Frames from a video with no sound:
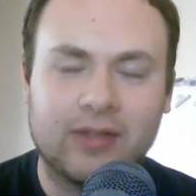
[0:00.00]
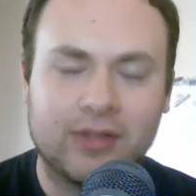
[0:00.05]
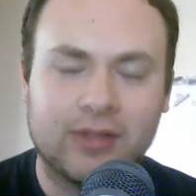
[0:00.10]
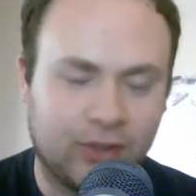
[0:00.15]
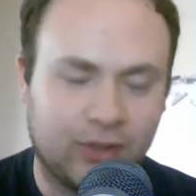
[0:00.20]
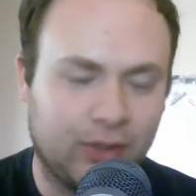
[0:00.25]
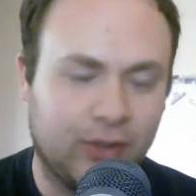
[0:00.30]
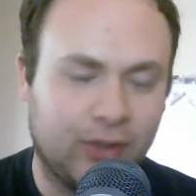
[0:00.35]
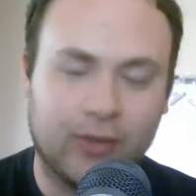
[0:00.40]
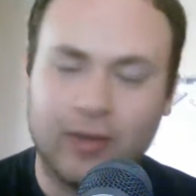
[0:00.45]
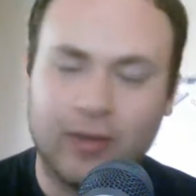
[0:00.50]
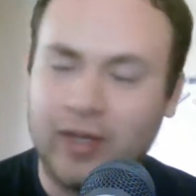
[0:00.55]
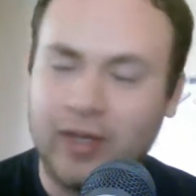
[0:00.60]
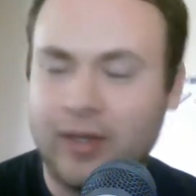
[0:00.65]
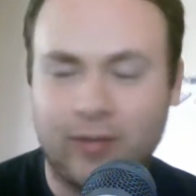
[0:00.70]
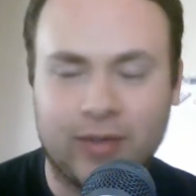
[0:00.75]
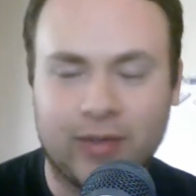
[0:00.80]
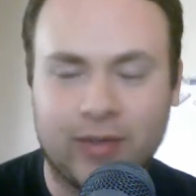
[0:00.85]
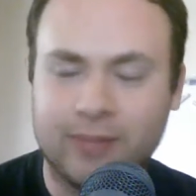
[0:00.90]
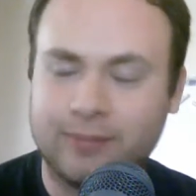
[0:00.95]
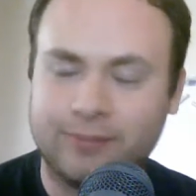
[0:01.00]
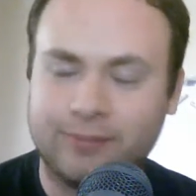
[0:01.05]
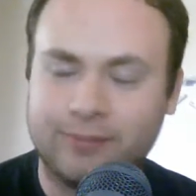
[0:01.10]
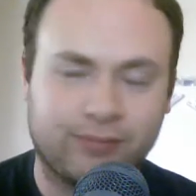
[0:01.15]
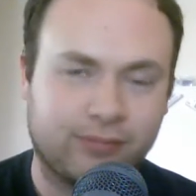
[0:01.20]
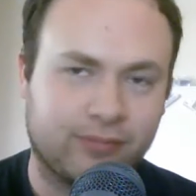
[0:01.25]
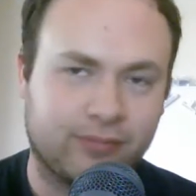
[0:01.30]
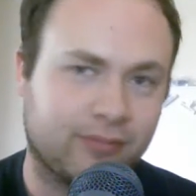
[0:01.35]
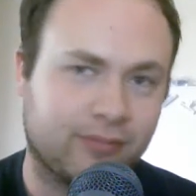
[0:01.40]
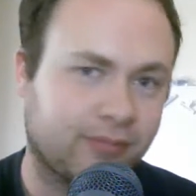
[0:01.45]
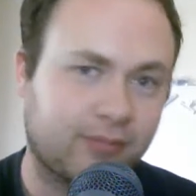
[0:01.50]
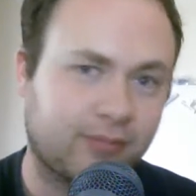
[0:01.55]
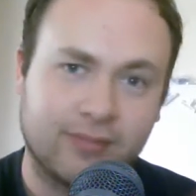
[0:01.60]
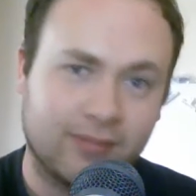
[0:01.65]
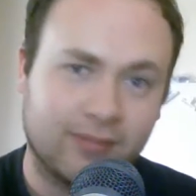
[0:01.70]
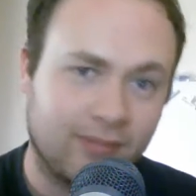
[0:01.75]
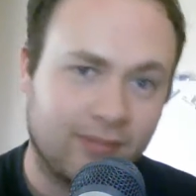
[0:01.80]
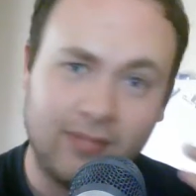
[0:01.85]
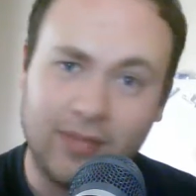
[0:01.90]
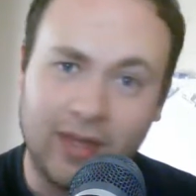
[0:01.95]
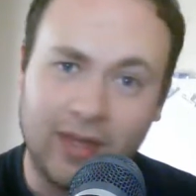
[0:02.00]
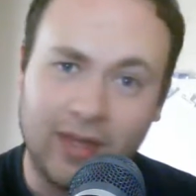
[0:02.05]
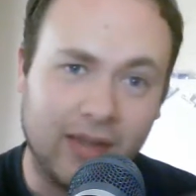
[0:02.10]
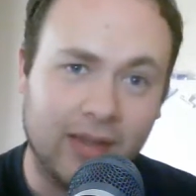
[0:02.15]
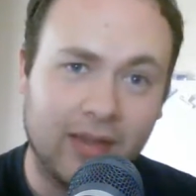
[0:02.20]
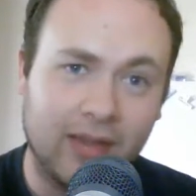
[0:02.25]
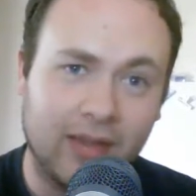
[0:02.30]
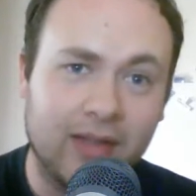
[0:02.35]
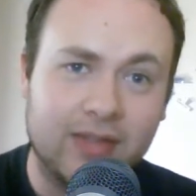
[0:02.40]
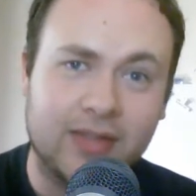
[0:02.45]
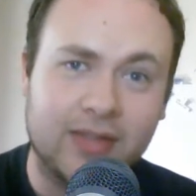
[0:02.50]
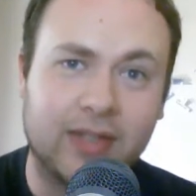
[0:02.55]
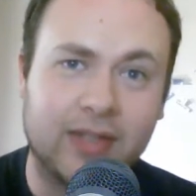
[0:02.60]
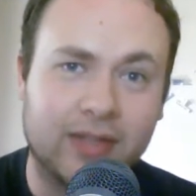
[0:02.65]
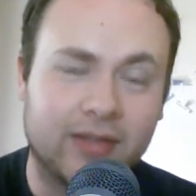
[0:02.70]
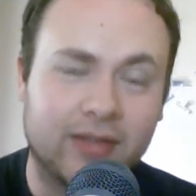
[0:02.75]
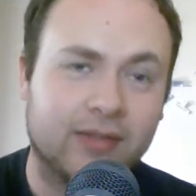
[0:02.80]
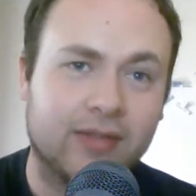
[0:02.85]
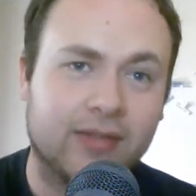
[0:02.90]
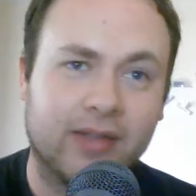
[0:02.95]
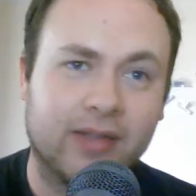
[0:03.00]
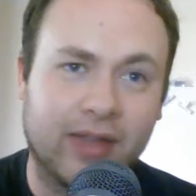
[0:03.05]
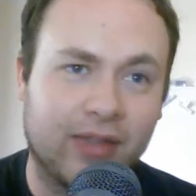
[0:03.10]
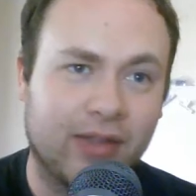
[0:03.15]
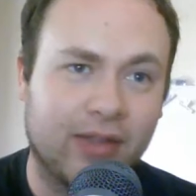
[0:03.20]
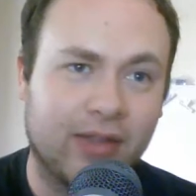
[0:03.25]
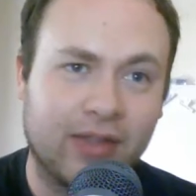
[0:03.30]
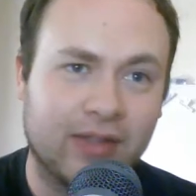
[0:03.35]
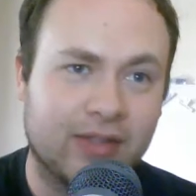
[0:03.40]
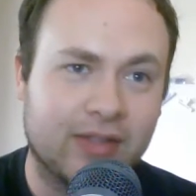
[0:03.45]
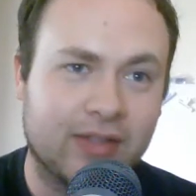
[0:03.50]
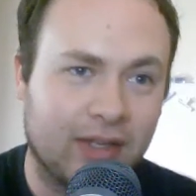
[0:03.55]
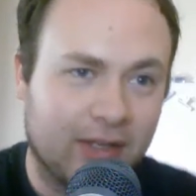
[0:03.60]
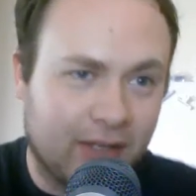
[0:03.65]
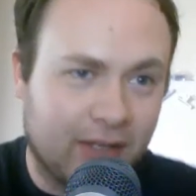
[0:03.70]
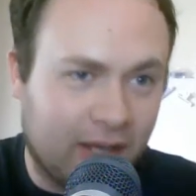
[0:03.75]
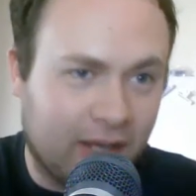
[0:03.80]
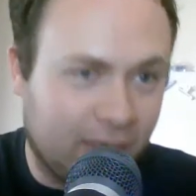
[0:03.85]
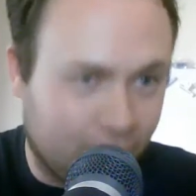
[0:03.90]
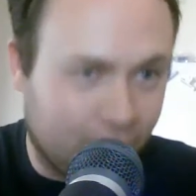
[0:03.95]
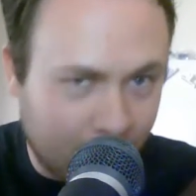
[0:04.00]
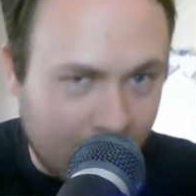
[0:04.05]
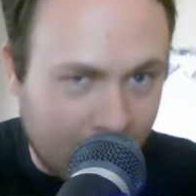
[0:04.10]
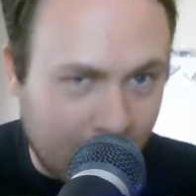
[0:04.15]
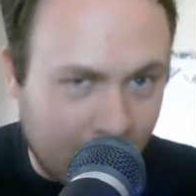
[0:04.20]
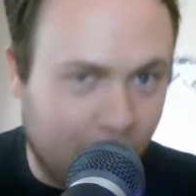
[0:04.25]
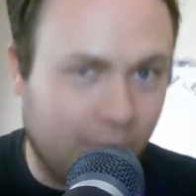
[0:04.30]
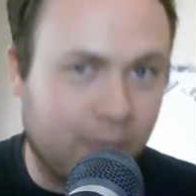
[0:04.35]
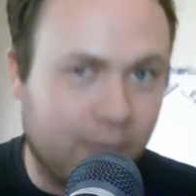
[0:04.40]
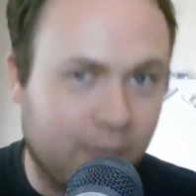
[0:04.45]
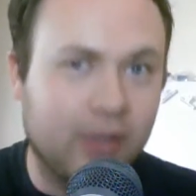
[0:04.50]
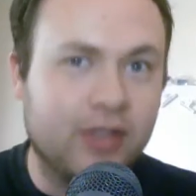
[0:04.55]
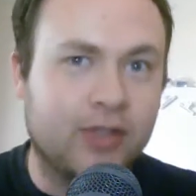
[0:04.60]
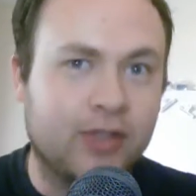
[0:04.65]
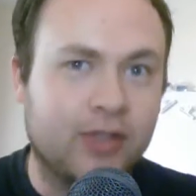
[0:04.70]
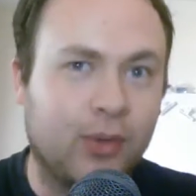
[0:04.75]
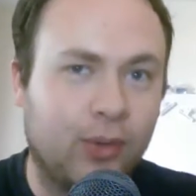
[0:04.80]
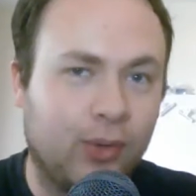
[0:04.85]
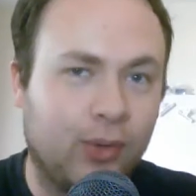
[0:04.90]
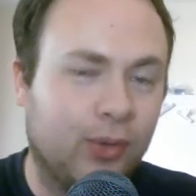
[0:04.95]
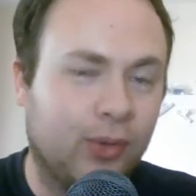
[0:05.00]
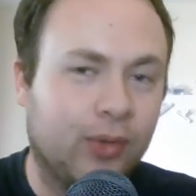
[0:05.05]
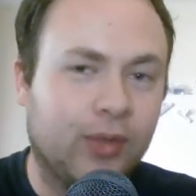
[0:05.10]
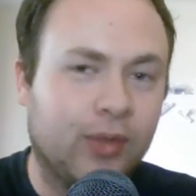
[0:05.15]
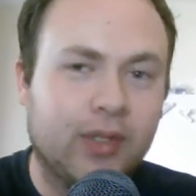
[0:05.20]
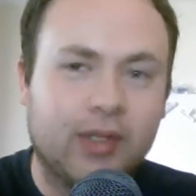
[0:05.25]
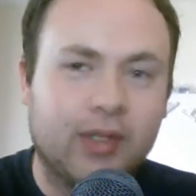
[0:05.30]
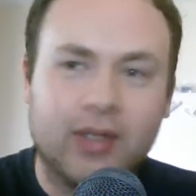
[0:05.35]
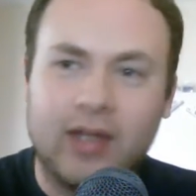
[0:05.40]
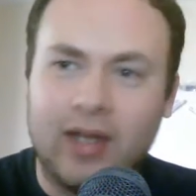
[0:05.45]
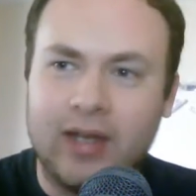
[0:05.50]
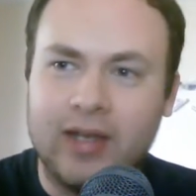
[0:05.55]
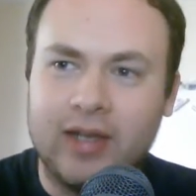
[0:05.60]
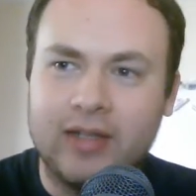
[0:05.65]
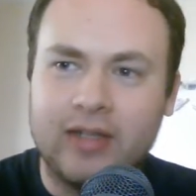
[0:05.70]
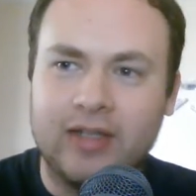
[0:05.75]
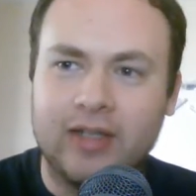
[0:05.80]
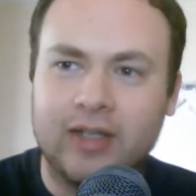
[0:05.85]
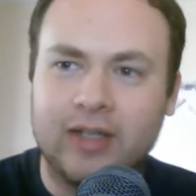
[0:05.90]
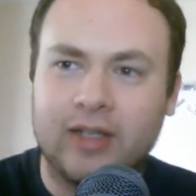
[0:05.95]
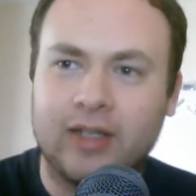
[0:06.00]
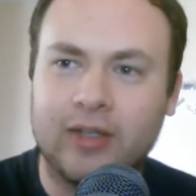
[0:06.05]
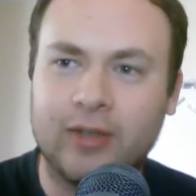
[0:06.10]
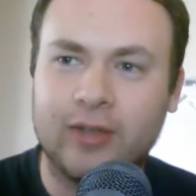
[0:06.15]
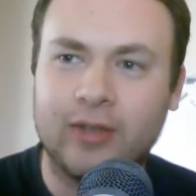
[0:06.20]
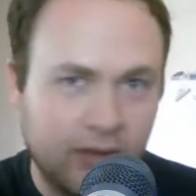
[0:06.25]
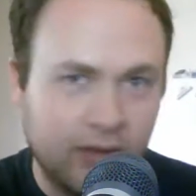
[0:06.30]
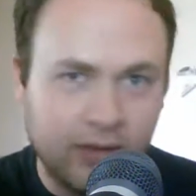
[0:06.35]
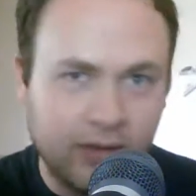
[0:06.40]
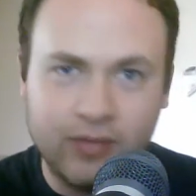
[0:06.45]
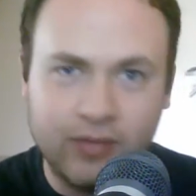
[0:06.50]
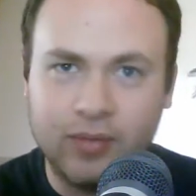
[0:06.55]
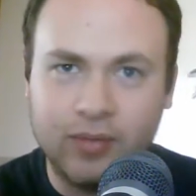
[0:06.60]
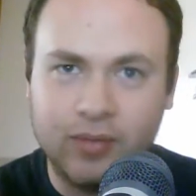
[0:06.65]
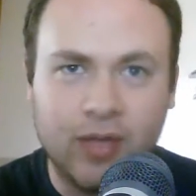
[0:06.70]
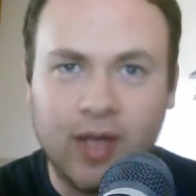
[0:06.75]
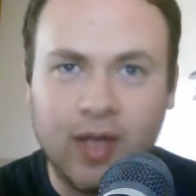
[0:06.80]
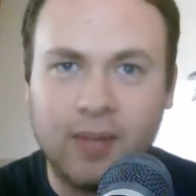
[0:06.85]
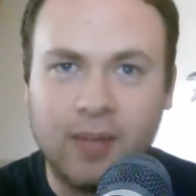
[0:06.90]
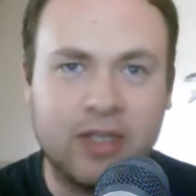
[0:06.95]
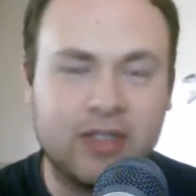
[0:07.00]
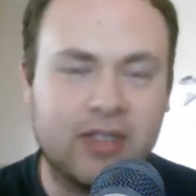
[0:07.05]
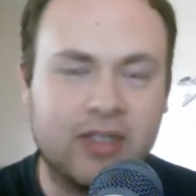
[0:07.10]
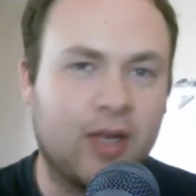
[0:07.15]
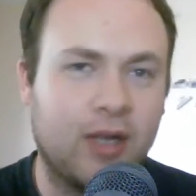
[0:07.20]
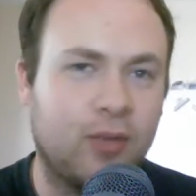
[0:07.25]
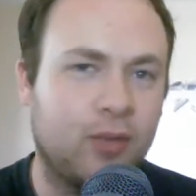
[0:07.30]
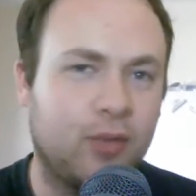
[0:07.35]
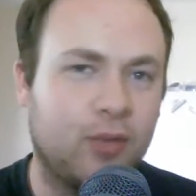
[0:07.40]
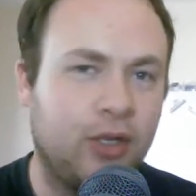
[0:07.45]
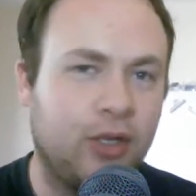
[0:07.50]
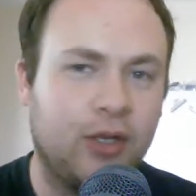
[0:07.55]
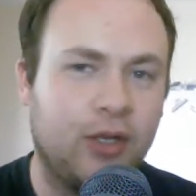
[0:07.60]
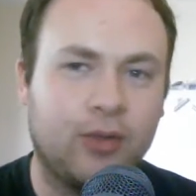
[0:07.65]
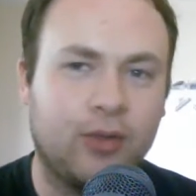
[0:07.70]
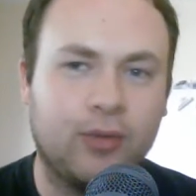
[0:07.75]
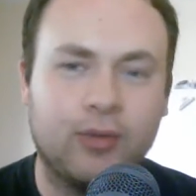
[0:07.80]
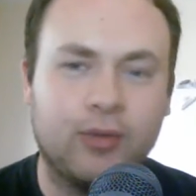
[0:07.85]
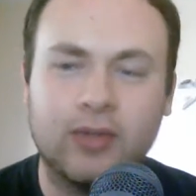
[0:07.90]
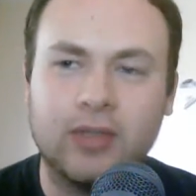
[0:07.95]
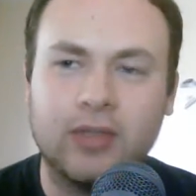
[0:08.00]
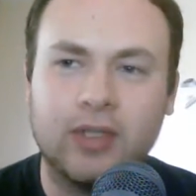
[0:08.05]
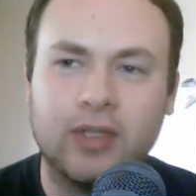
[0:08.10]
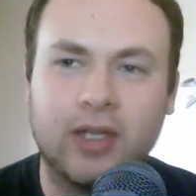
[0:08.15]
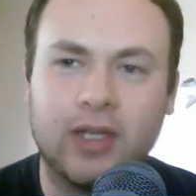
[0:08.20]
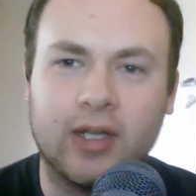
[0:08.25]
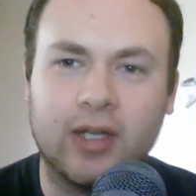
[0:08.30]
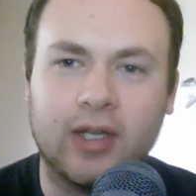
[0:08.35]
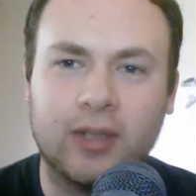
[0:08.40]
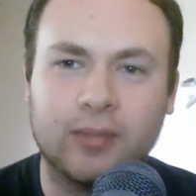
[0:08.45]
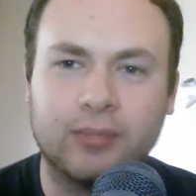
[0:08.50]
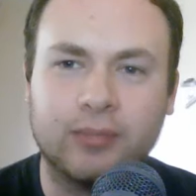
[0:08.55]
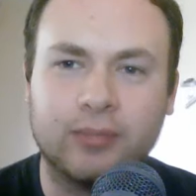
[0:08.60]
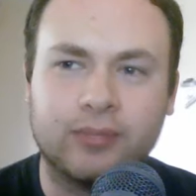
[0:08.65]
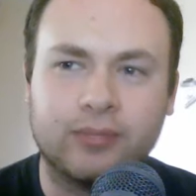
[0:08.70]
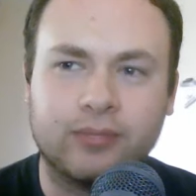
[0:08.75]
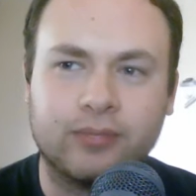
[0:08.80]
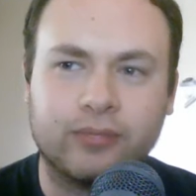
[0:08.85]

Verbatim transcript: So, anyway, that's it. I think that's going to kind of wrap up this whole idea, leave some comments down below. Um,